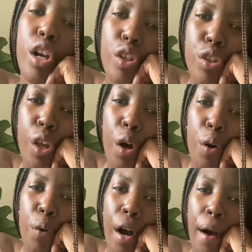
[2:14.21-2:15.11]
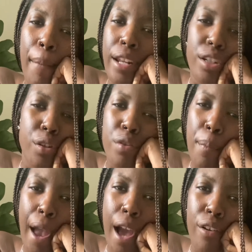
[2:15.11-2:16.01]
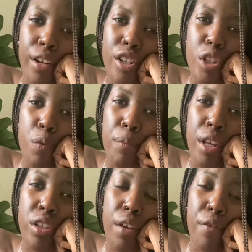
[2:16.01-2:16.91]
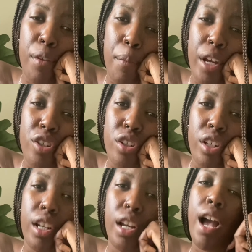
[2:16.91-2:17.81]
So I didn't use a pattern, I just went based off of the picture.